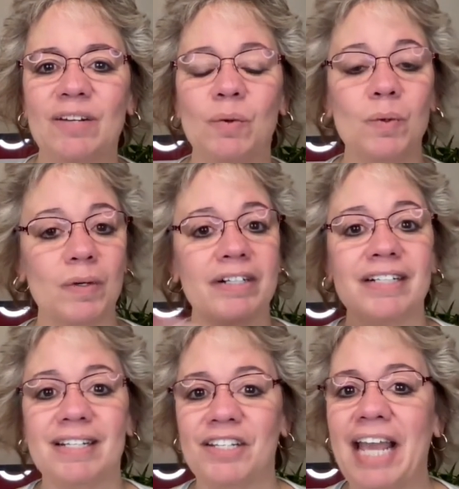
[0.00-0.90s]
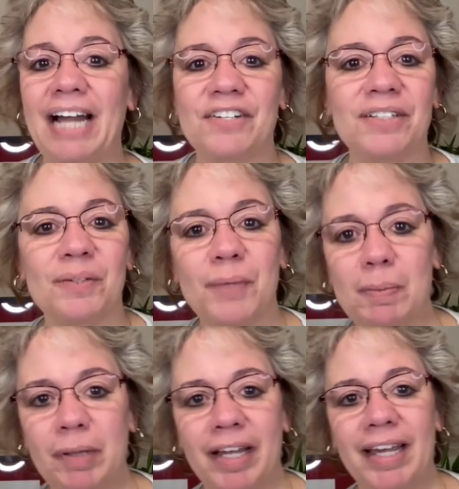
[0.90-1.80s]
or catching the
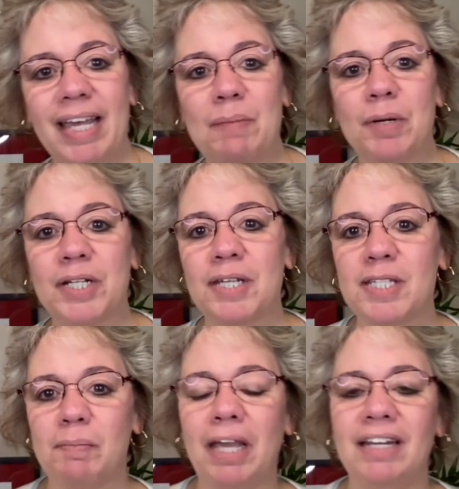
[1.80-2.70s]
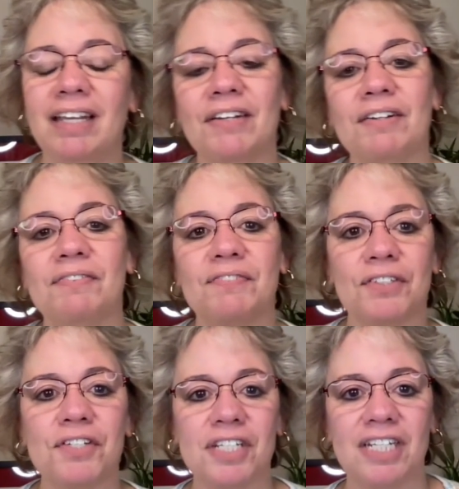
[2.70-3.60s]
replay and participating in our
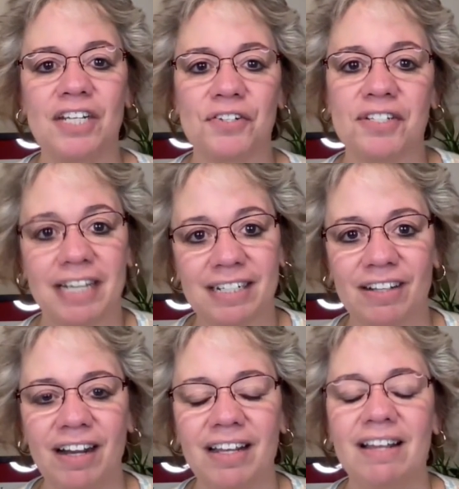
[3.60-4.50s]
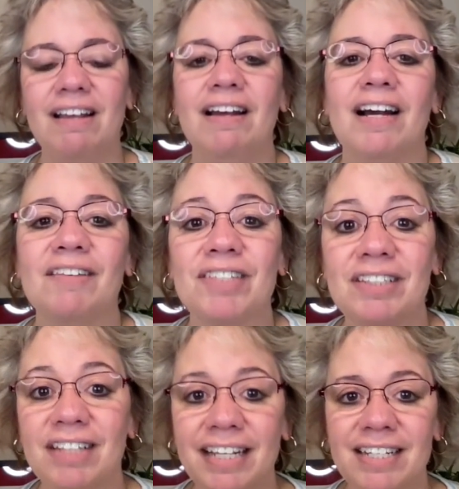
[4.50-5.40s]
first Teacher Tech Talk. I would
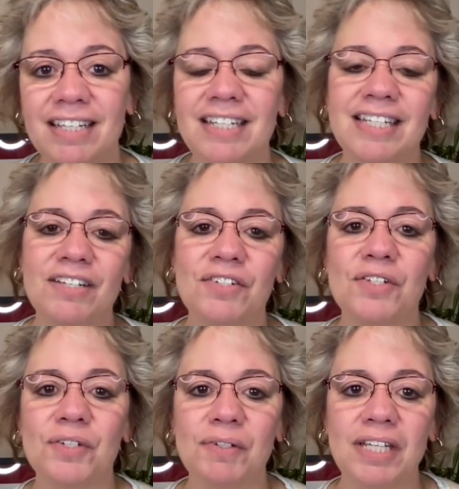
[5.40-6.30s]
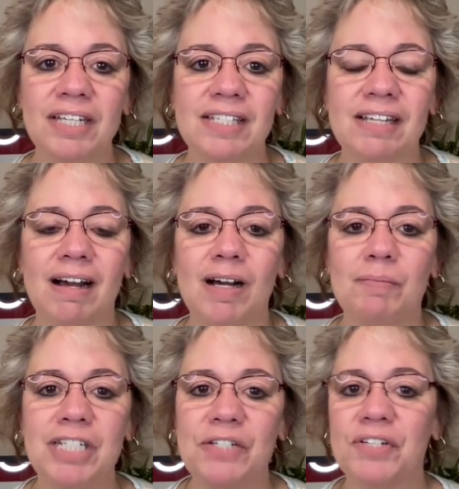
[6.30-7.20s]
like to continue to do these
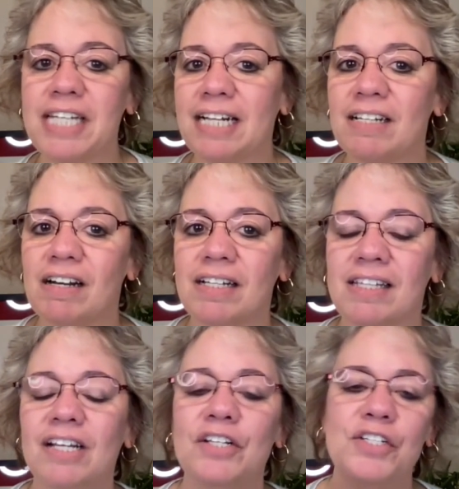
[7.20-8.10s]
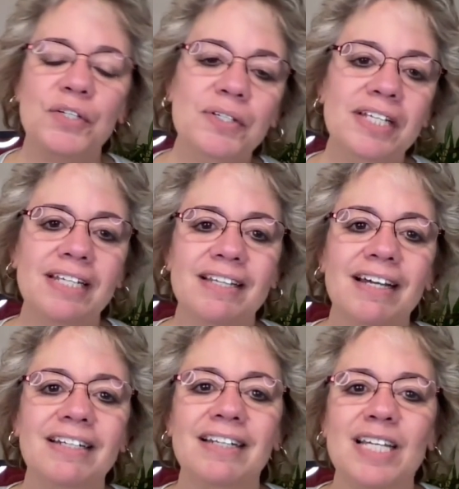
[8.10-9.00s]
Teacher Tech Talks. Tuesday is
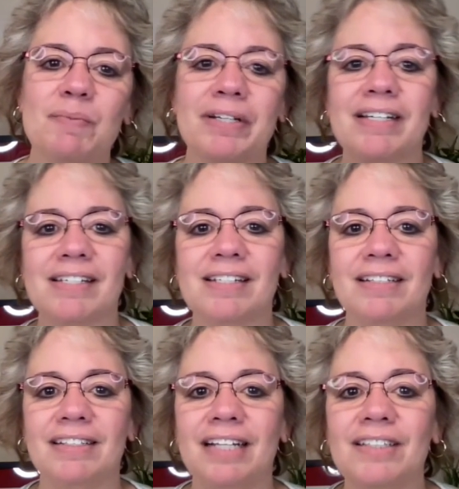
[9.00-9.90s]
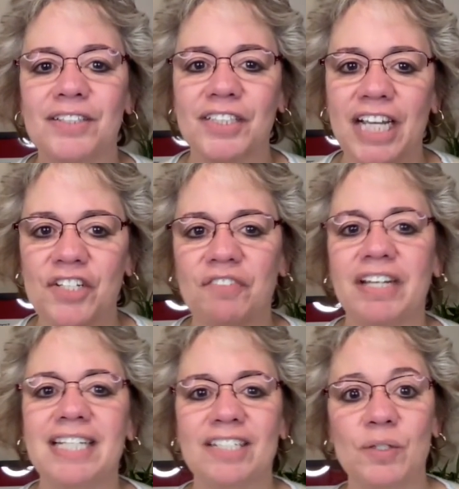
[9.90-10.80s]
kind of nice because of the alliteration,
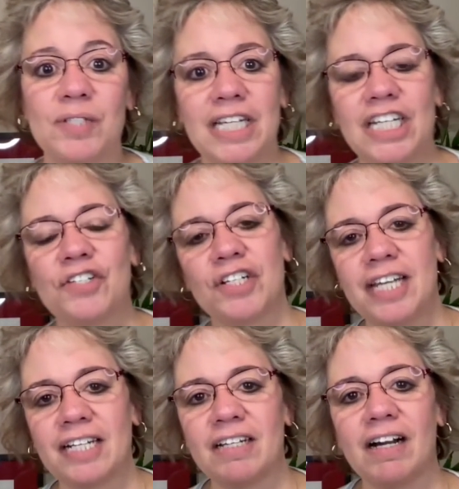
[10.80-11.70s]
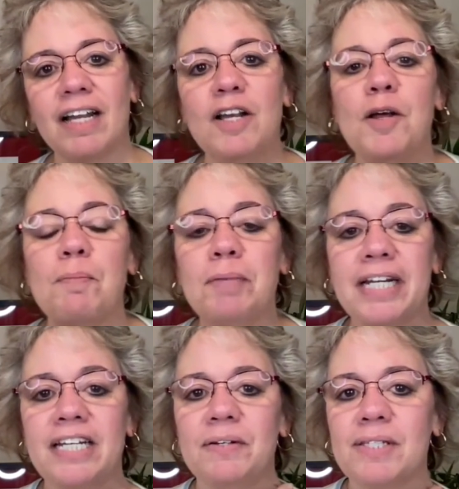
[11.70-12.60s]
right? Tuesday Teacher Tech Talk.
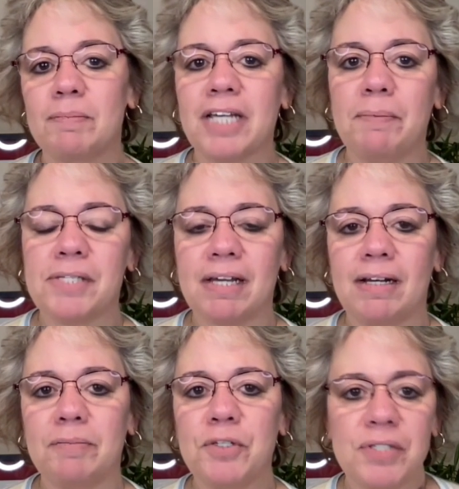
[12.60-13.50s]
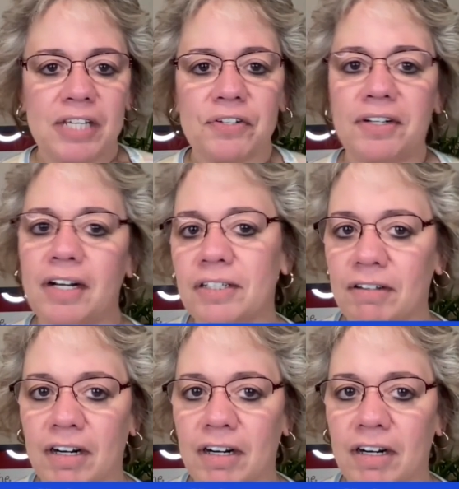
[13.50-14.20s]
But I know sometimes Tuesdays are not